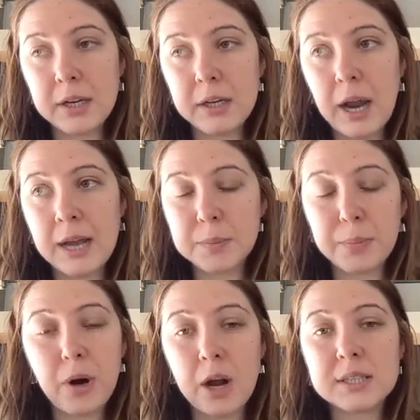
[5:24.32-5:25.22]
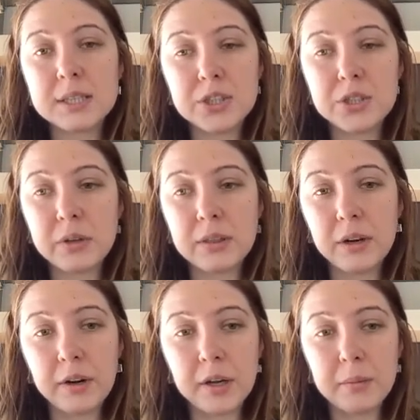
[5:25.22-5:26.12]
as a proxy to
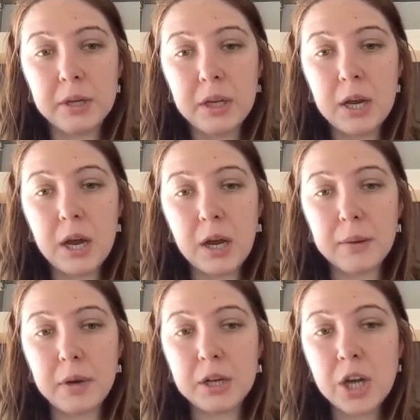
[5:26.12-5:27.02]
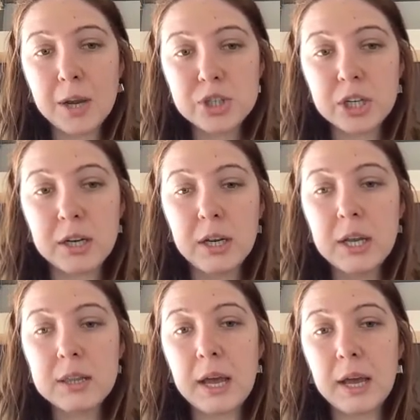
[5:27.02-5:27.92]
Ethereum adoption,
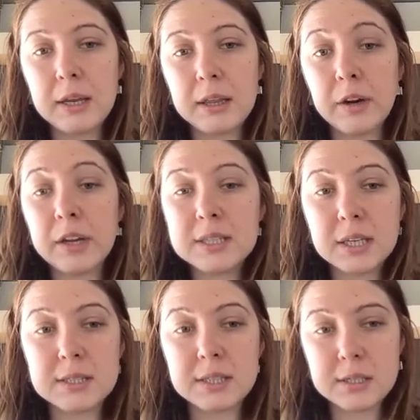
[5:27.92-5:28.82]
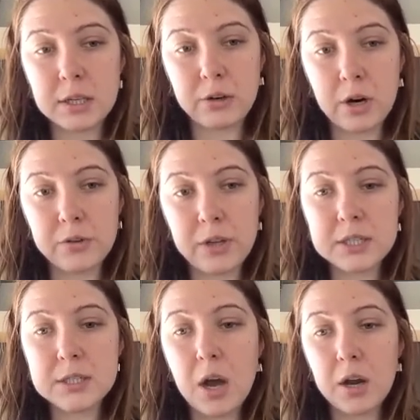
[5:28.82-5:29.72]
that there is consistent growth.
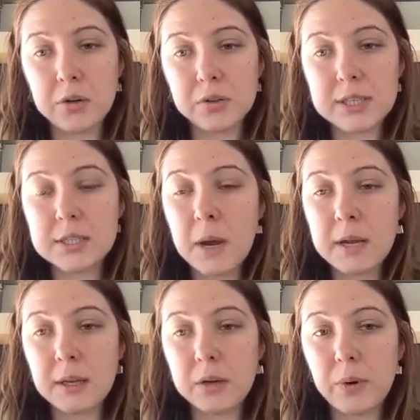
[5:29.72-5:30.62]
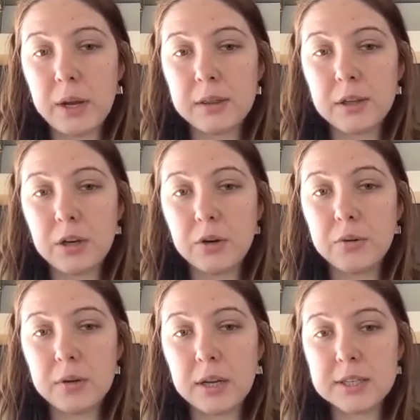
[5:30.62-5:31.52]
It's not only spiking with
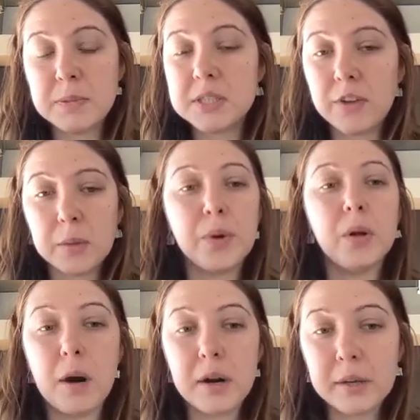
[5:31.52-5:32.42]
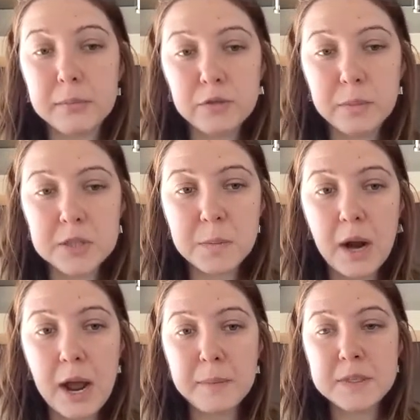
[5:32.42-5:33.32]
specific bull market movements,
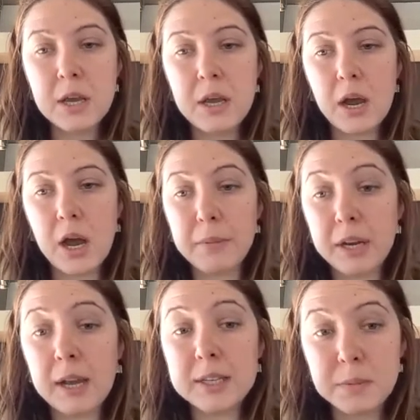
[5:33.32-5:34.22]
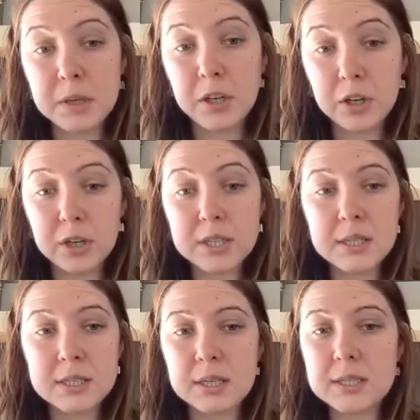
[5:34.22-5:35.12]
perhaps, and it has been
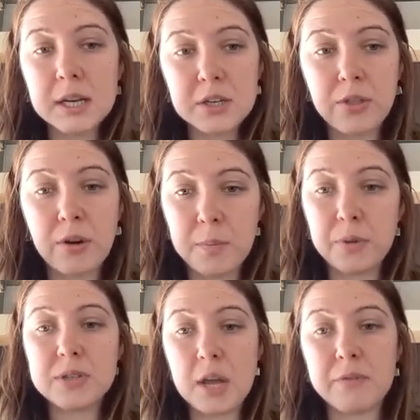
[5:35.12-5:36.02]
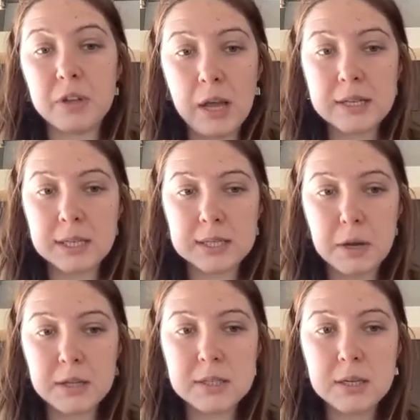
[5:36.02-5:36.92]
consistent 10 to 30% for the last 6
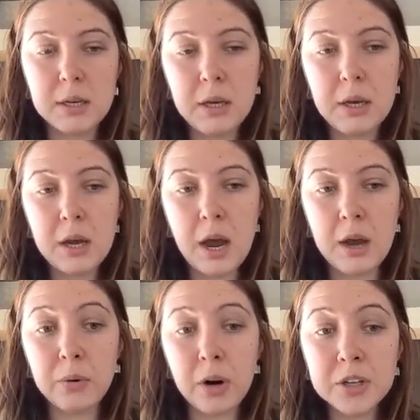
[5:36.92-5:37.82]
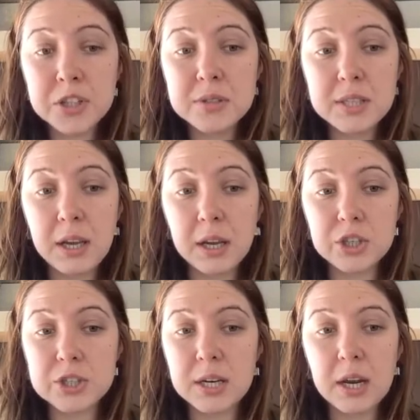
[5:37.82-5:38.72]
months. We're also seeing
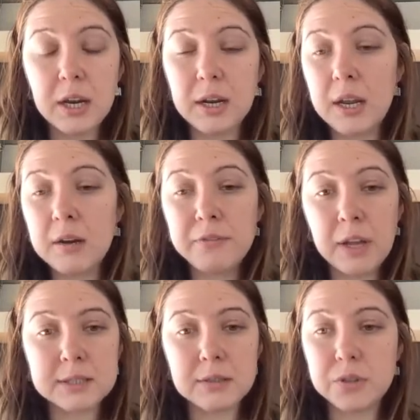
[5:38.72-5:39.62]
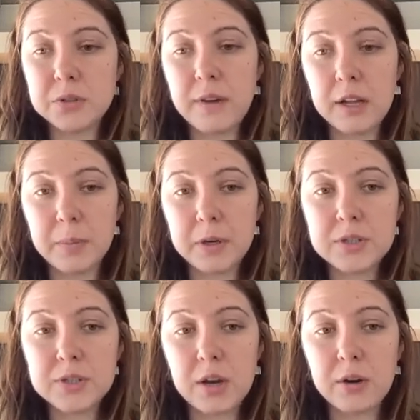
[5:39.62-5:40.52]
just an influx of new
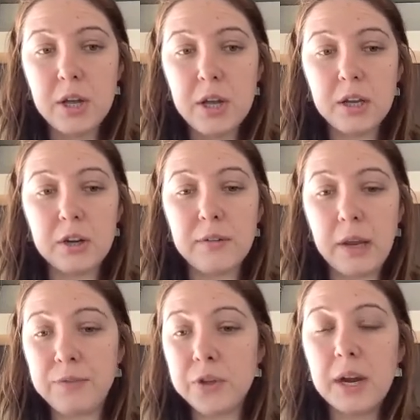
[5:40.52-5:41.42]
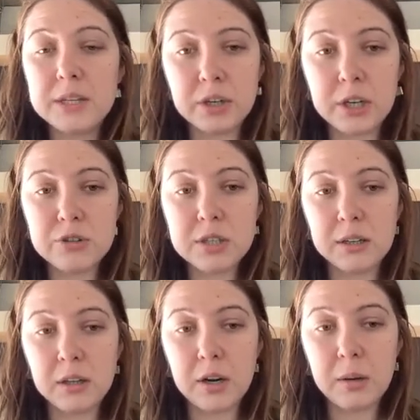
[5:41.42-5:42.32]
developers. So if you guys are interested
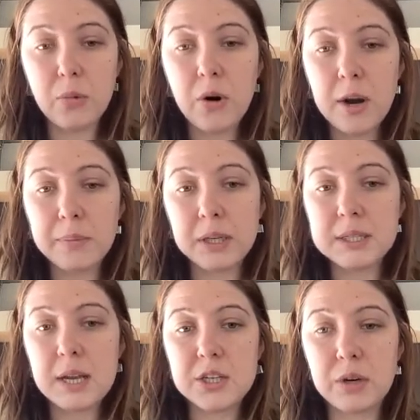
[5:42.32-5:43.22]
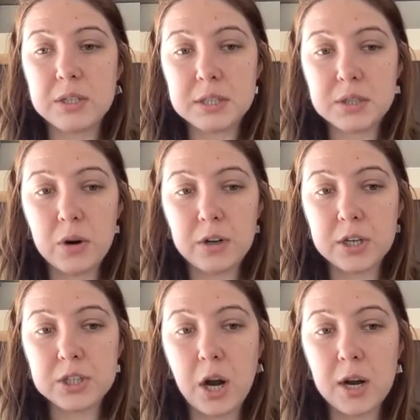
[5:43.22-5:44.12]
in learning more, please head to our Discord and our
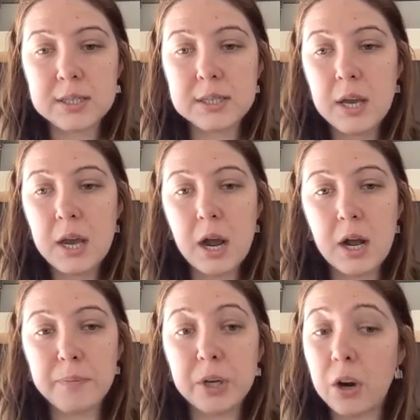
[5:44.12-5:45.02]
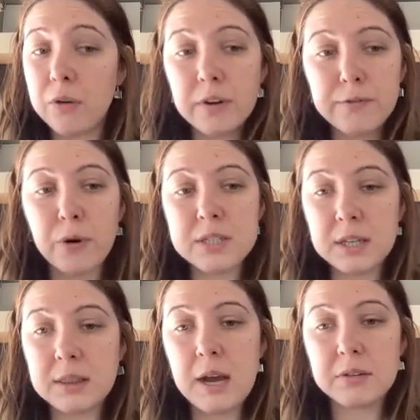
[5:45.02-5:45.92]
docs. But over
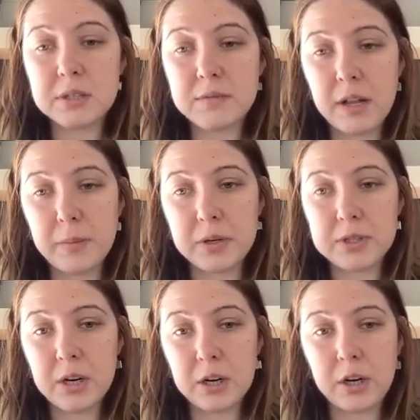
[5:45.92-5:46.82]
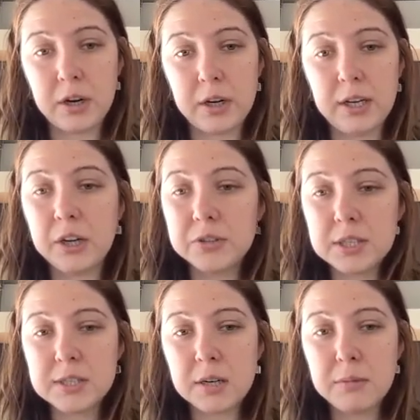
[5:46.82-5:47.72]
14,000 developers in our current
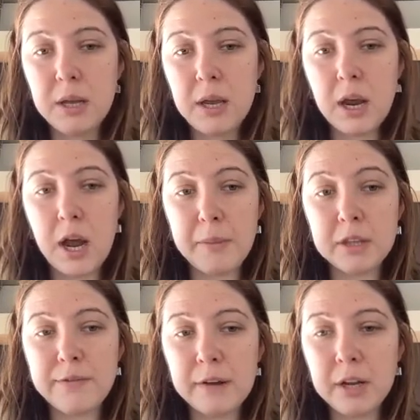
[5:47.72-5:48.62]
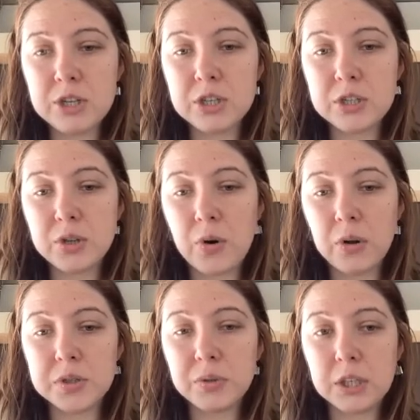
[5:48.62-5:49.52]
ecosystem, and the foundation's
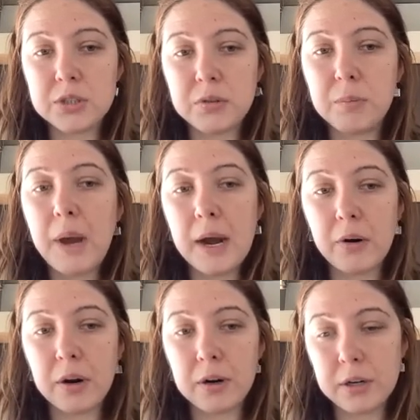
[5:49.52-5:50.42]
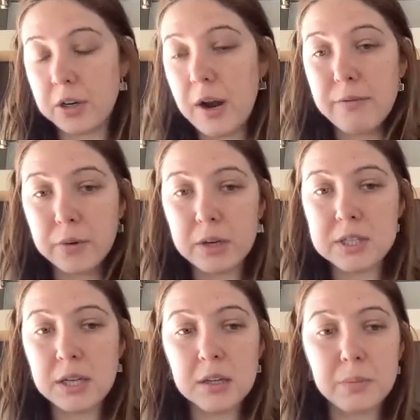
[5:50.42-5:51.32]
goal is really to empower everyone
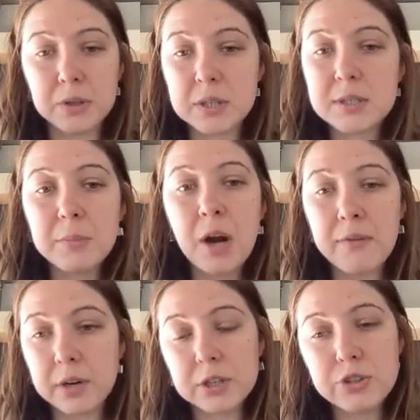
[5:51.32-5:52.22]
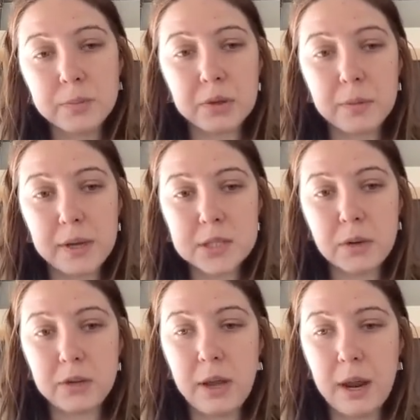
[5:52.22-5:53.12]
to either build a subgraph or contribute in the best
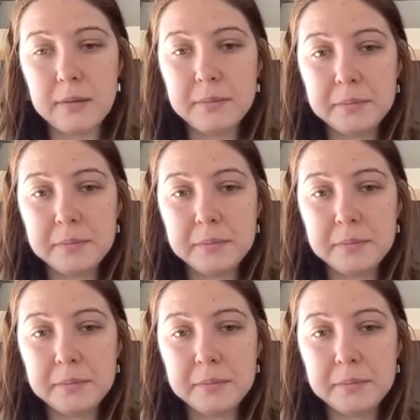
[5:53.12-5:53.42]
way you can.